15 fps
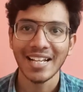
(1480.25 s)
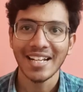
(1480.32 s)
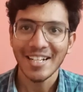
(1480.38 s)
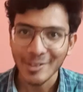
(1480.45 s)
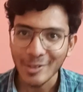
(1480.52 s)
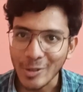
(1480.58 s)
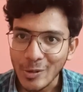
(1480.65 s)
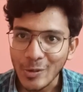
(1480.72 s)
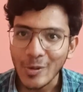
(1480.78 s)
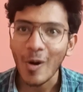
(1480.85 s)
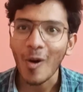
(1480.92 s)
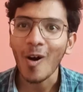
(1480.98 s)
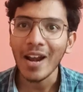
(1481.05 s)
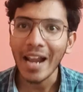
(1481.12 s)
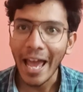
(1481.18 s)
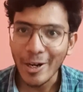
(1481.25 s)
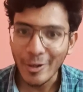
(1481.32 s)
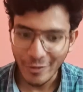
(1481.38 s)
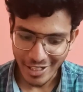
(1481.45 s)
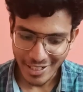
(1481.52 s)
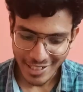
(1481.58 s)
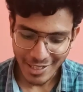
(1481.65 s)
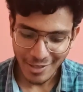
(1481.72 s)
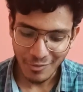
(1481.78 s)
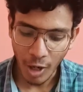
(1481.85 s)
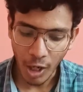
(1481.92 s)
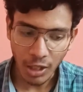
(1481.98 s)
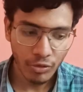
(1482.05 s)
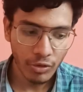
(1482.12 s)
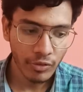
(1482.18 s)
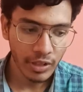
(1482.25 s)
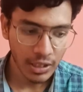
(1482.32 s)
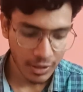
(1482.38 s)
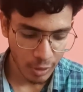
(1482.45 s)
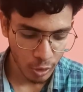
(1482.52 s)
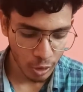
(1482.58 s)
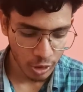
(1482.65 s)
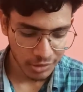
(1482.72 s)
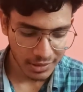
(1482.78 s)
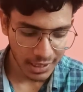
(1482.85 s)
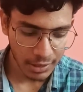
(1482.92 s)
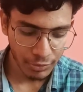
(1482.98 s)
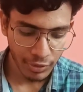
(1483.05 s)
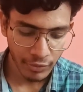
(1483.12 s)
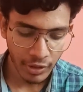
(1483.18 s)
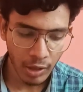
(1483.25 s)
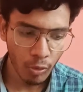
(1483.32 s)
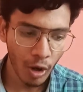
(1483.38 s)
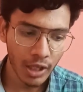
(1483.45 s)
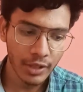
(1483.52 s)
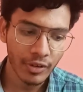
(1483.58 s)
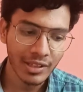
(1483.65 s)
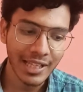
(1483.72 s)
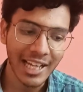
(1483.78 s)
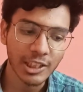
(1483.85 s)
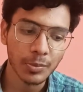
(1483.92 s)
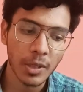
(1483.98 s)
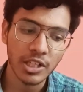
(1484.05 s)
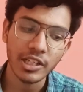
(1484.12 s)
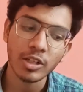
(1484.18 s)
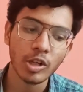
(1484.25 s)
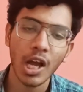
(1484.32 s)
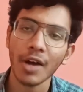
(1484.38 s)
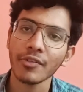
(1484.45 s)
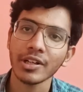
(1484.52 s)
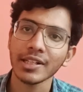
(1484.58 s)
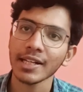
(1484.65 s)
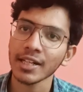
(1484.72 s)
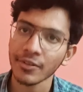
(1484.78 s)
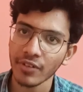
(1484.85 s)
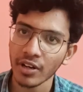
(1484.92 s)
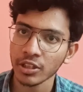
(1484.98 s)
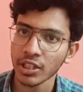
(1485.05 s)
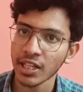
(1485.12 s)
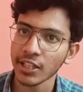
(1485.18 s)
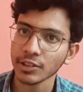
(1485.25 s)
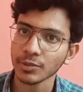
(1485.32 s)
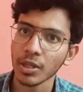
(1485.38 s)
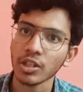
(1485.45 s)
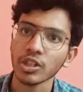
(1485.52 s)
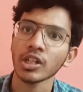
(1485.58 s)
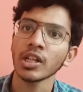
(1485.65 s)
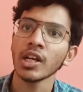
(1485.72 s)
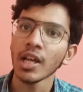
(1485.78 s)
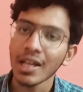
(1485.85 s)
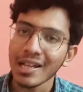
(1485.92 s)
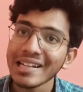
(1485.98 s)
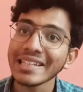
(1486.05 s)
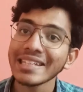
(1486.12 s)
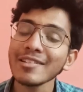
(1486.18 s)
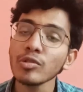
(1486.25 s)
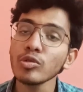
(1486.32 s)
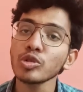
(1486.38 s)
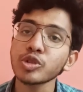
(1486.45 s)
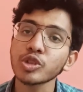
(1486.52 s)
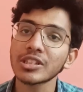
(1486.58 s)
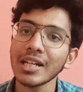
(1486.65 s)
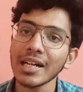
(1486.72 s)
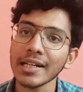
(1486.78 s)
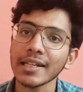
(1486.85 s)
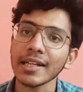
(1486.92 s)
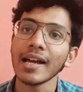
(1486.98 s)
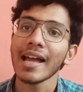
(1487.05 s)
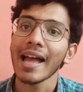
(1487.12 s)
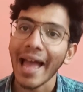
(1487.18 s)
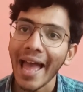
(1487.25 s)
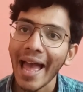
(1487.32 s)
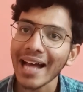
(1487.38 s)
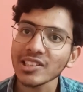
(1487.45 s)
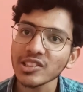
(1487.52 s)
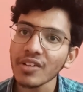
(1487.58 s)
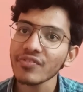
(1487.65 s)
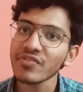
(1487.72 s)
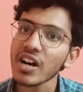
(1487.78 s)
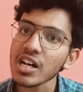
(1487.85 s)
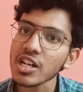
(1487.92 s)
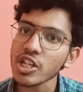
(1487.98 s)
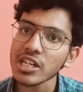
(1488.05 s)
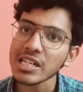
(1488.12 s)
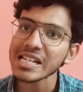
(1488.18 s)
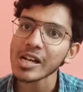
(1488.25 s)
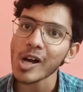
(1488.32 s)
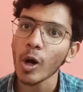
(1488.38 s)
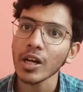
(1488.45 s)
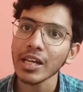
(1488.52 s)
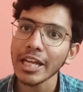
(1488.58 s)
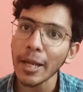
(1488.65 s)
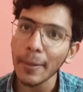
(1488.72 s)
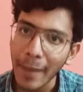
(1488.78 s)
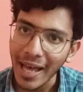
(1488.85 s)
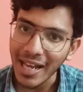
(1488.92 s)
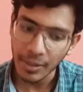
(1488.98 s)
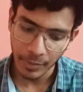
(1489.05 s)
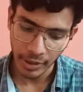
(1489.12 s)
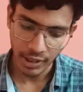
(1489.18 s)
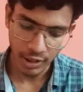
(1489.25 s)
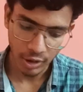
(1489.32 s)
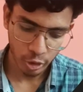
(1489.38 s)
So to call arrow function, what we will do is that we will, whatever the expression you have written, function expression, use that as a function calling parameter.